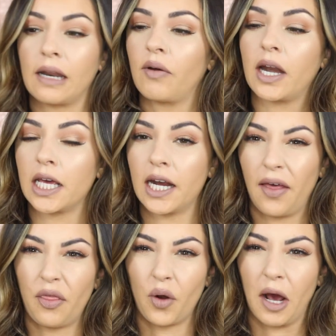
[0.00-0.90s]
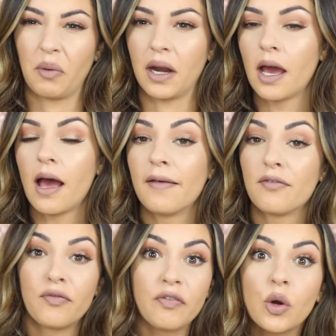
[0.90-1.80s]
getting ready and I thought I would
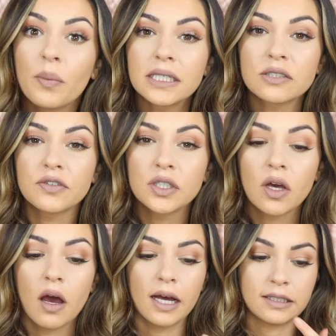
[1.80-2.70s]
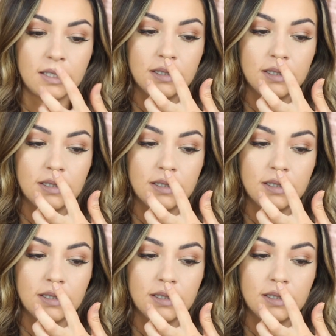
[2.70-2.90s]
film it for you guys